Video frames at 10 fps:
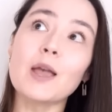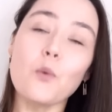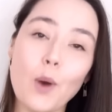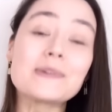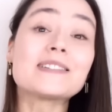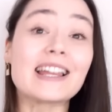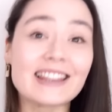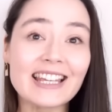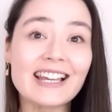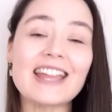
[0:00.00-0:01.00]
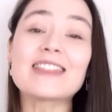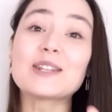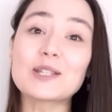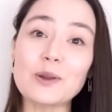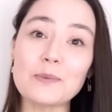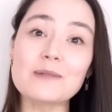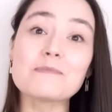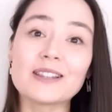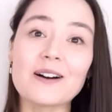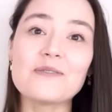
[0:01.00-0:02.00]
website link in the description
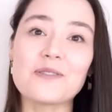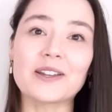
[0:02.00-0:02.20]
below for